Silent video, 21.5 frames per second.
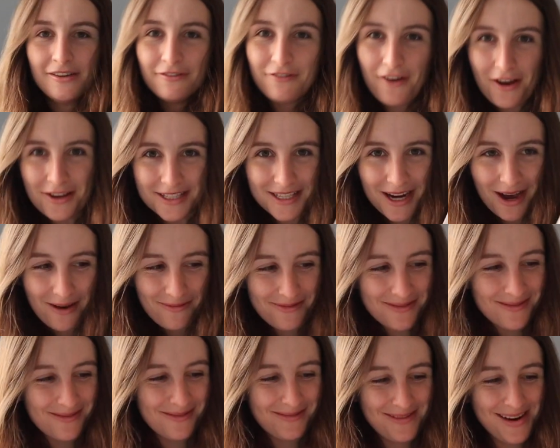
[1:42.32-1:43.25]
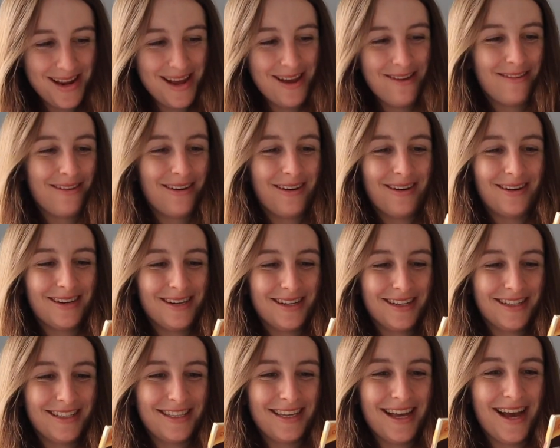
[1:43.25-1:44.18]
First up, we have got
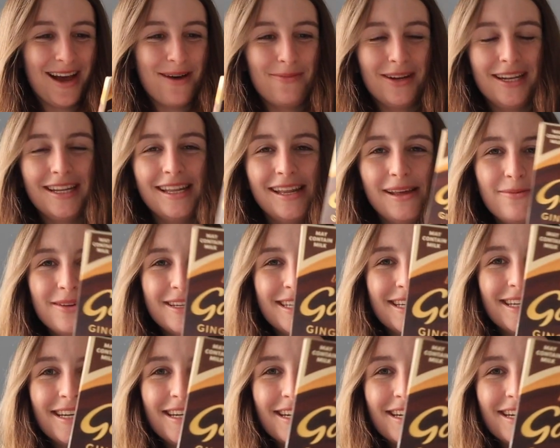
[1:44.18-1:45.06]
some limited